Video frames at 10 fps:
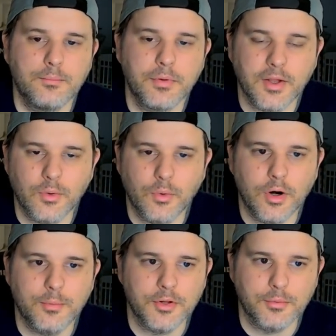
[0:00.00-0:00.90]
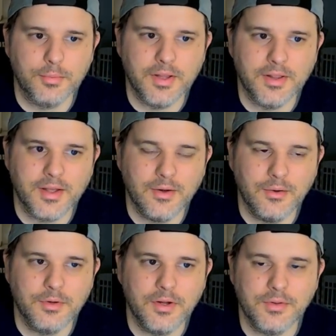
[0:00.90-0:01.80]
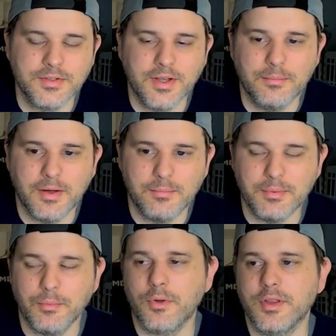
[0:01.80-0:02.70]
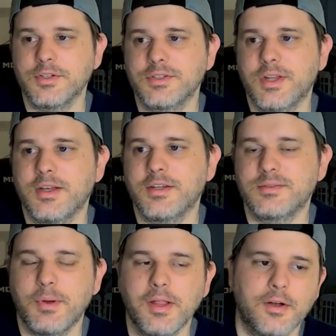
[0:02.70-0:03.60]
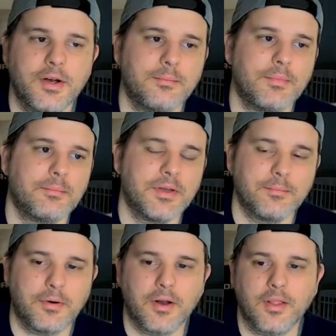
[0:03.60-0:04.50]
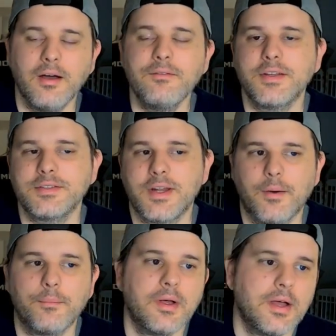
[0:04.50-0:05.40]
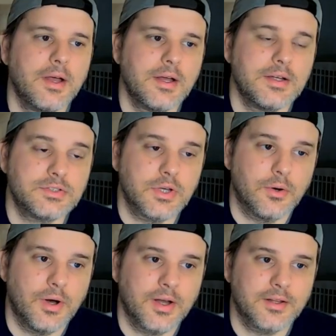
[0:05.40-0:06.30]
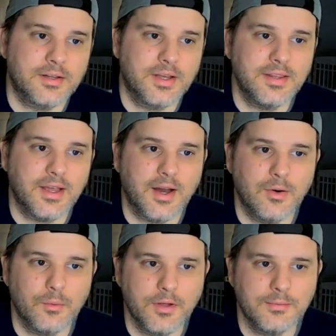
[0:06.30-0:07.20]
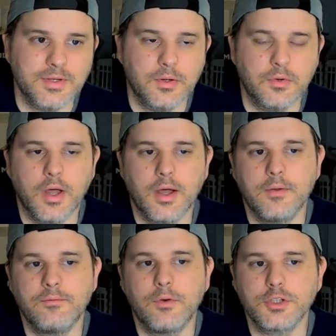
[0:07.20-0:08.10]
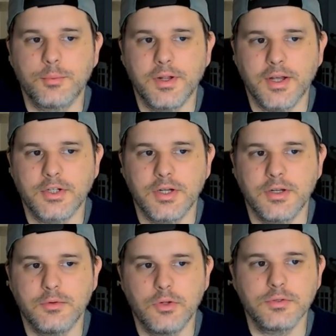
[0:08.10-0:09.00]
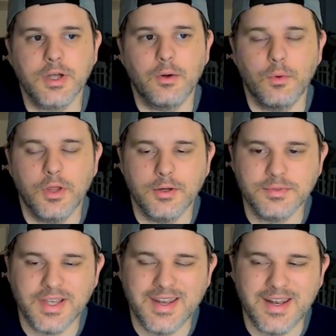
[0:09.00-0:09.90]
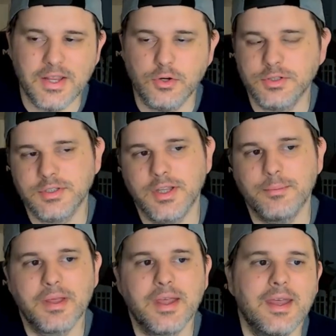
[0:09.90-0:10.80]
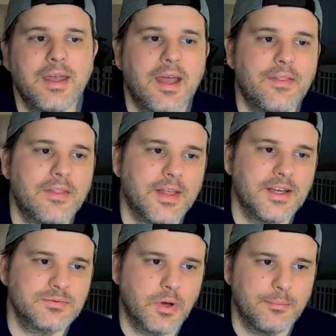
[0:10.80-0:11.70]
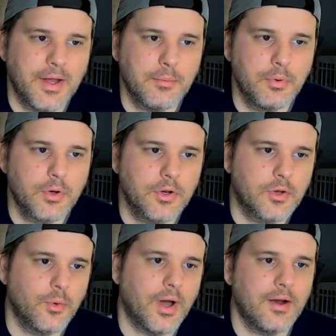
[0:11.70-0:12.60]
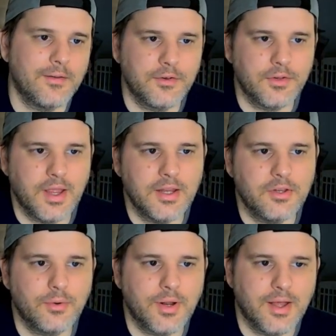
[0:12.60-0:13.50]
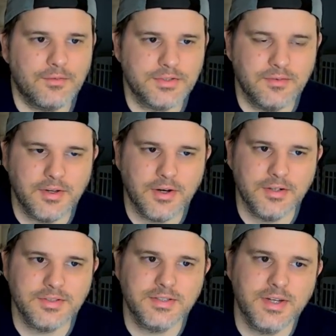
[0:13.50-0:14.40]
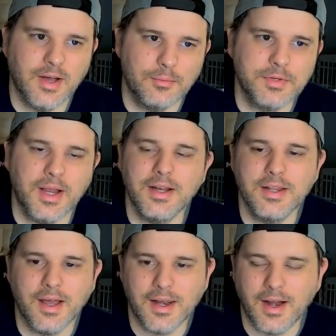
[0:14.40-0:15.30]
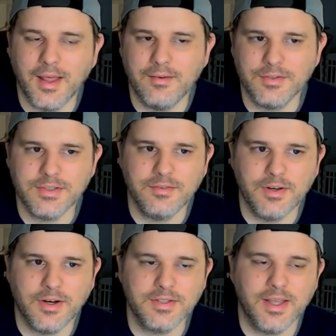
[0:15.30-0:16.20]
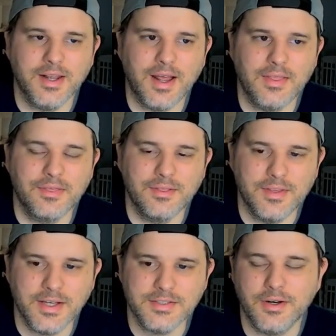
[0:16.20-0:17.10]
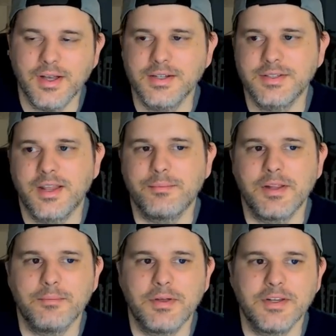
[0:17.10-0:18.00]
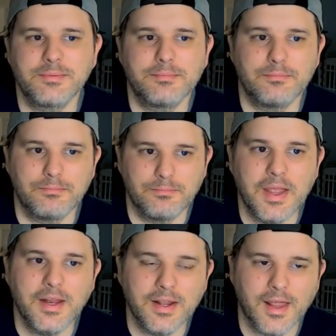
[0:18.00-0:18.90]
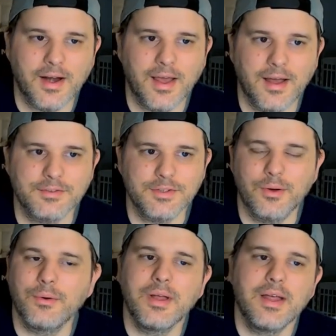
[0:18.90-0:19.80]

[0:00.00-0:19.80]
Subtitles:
Blake Corum a little bit. Like, oh, this guy might be more than just a speller. He might be a part of the offense now. So get that Kyren Williams vulture protection. Use Kyren Williams in your slip. And then last one, Puka Nacua higher than 82.5 receiving yards. It's now up to 89.5 receiving yards again. Yesterday I said that my limit is 89.5. So